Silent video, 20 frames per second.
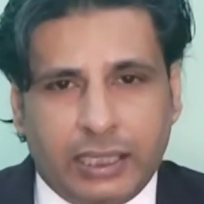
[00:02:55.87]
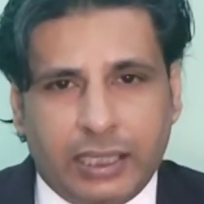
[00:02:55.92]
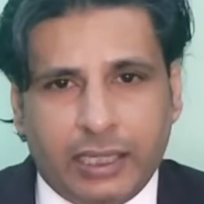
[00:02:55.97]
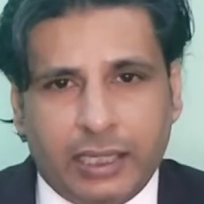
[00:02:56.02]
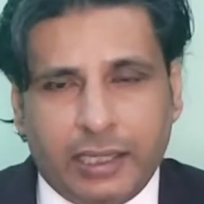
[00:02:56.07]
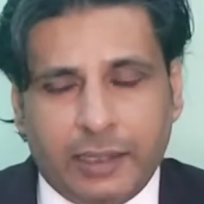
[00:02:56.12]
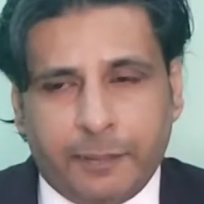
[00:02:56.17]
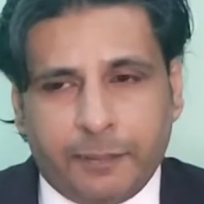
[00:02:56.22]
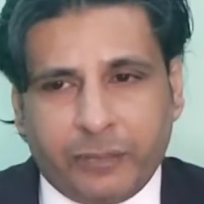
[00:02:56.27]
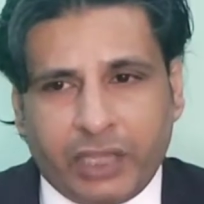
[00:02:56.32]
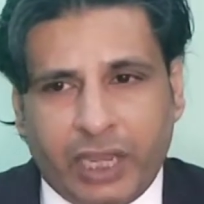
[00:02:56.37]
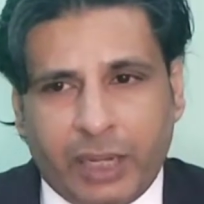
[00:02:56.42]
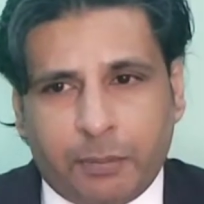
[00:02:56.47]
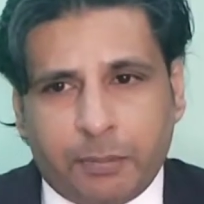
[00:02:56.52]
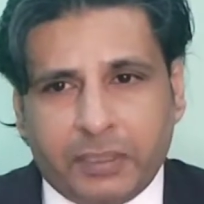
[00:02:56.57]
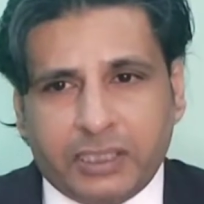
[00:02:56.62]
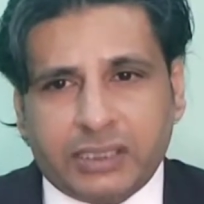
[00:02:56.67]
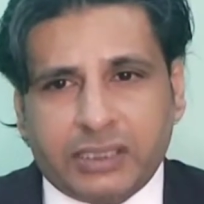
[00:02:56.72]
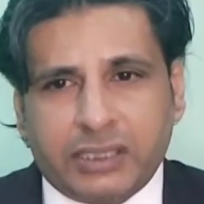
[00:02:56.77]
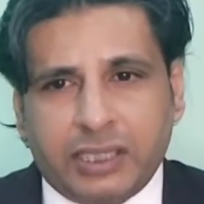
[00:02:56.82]
a
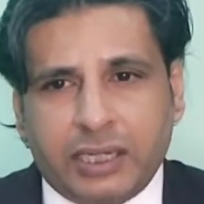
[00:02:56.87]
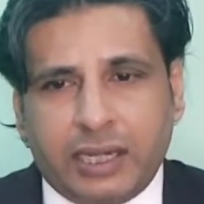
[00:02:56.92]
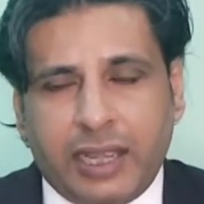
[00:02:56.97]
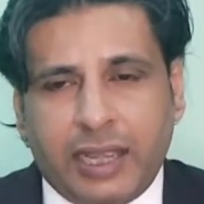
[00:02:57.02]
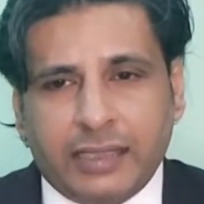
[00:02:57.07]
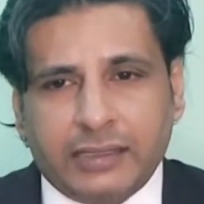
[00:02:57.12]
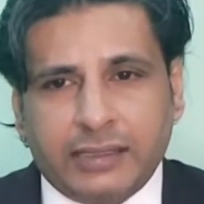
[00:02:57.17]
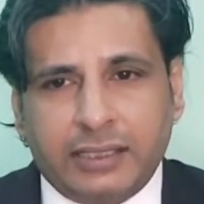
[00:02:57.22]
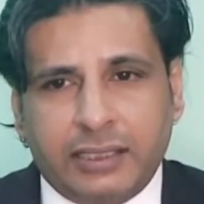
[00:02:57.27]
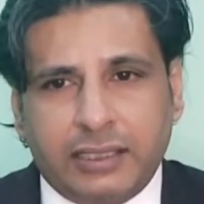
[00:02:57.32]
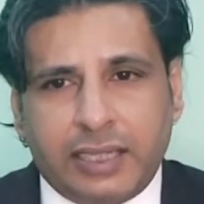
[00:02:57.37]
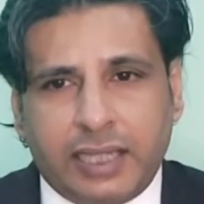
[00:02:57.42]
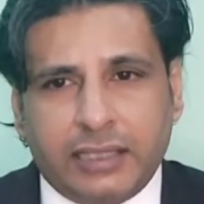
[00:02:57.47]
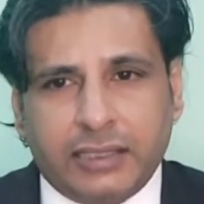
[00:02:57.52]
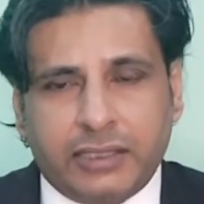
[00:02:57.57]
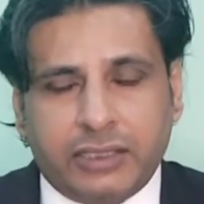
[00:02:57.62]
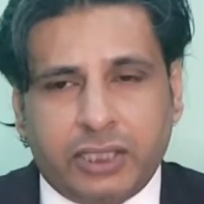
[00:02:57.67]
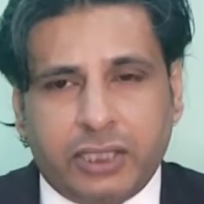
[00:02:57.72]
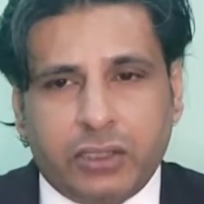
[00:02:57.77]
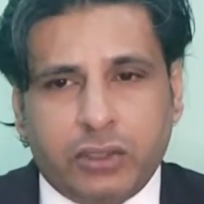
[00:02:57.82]
person has
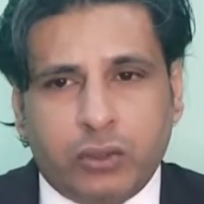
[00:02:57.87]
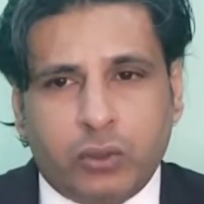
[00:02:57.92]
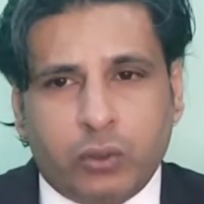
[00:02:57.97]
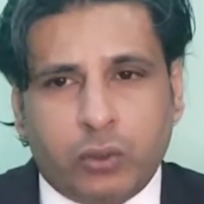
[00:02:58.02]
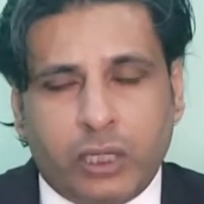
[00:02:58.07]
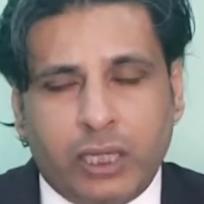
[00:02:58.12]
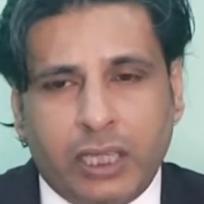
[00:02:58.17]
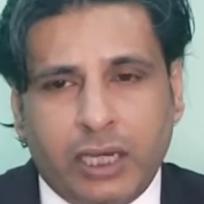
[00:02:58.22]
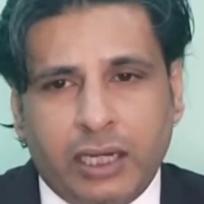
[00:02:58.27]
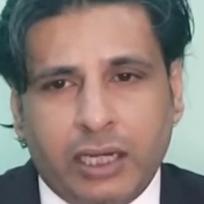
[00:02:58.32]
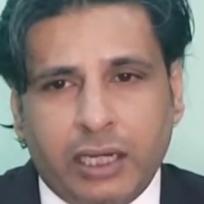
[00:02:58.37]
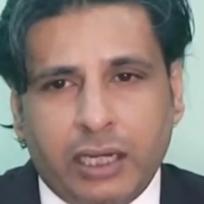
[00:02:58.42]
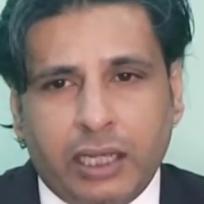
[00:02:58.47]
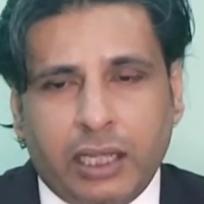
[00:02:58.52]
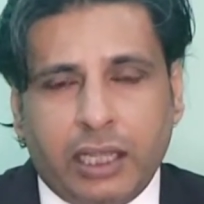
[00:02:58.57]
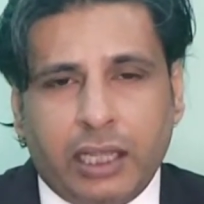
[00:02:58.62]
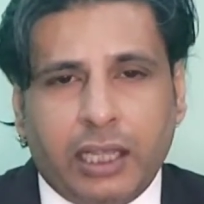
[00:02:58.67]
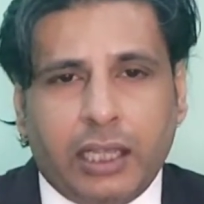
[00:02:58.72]
intention to kill,